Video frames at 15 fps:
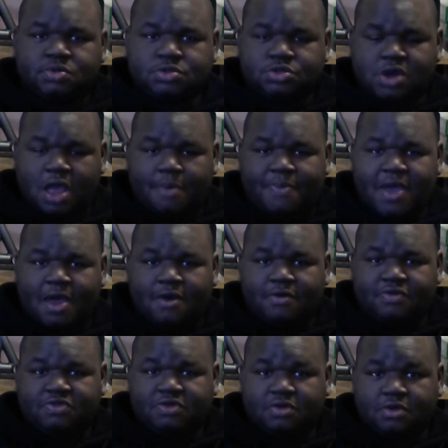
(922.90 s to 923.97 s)
dropout
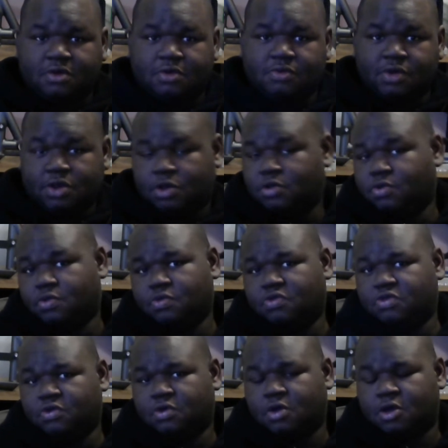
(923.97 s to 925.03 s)

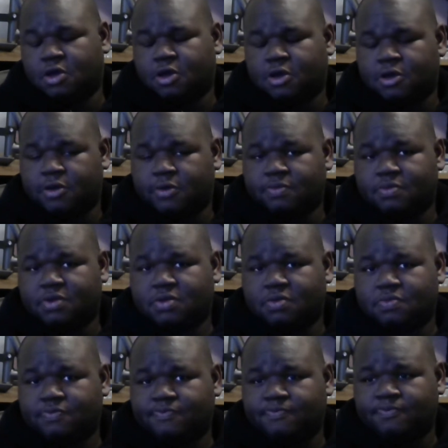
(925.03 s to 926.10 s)
to
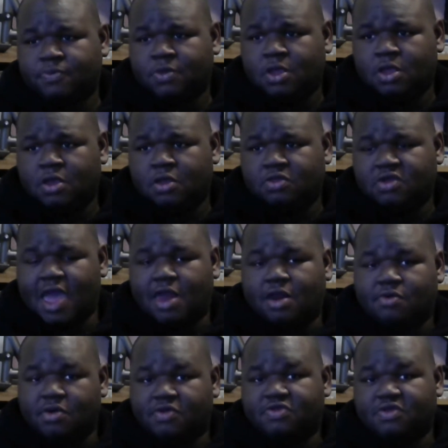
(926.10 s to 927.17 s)
kind
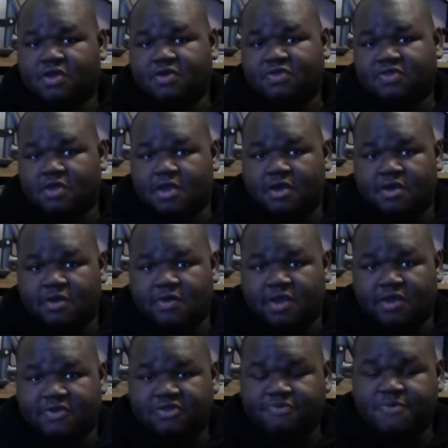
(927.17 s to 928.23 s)
of resist
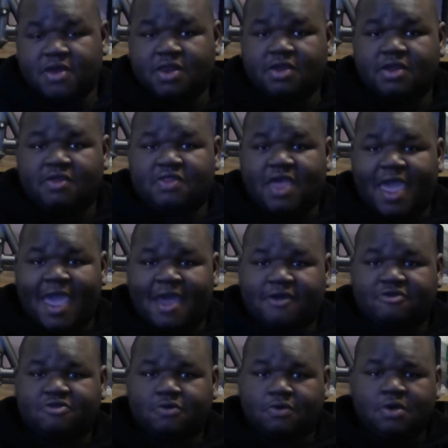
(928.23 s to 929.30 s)
spinning in the
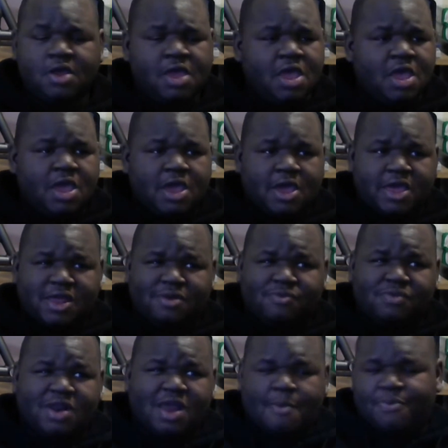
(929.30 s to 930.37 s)
axle.
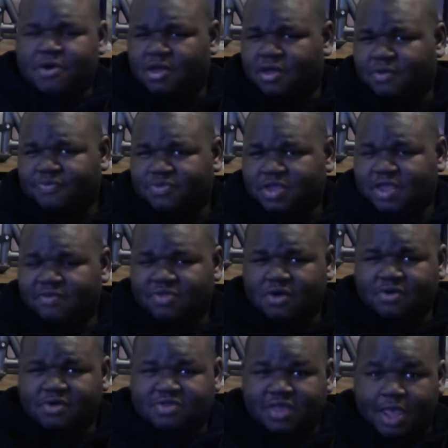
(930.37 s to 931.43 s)
And when I put, even
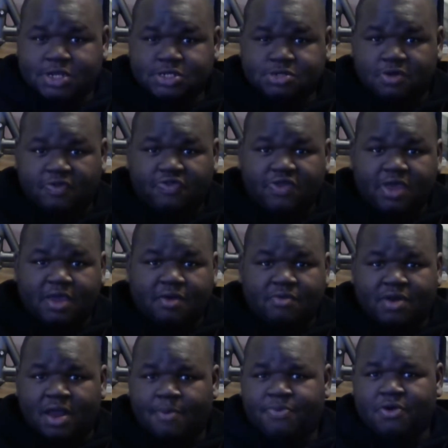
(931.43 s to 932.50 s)
though it's extra thick,
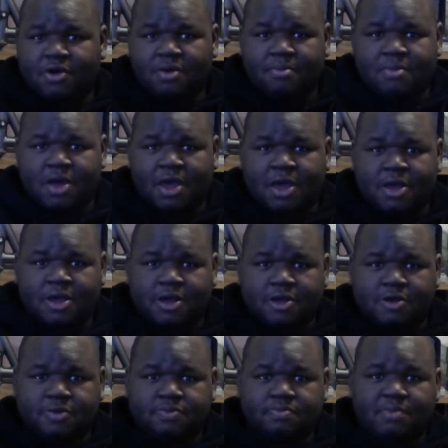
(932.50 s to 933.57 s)
when I put
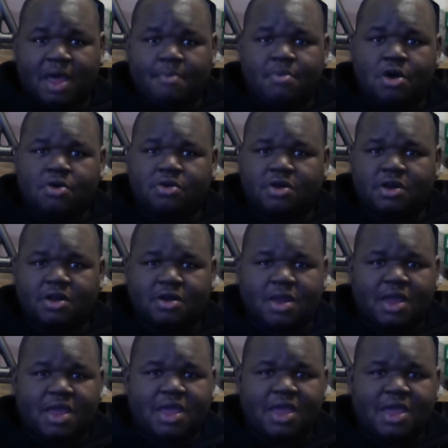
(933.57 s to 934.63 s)
my motor in there,
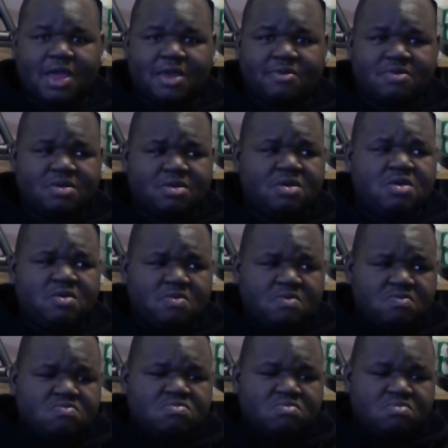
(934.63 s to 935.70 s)

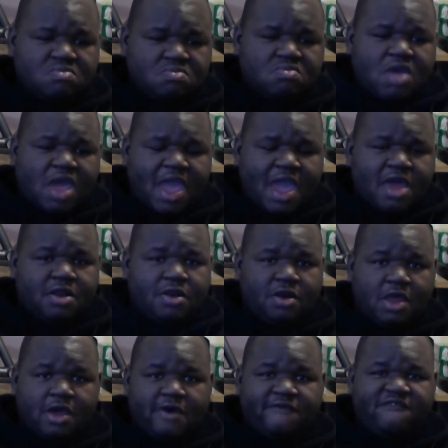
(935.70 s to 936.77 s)
I had
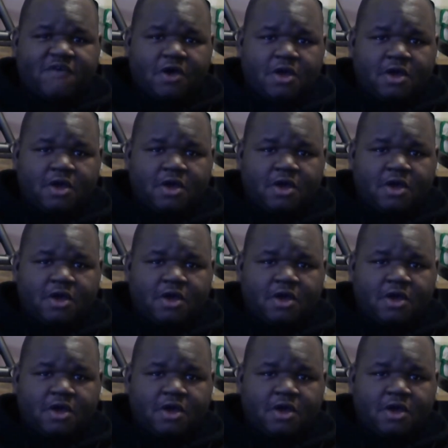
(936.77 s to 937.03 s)
enough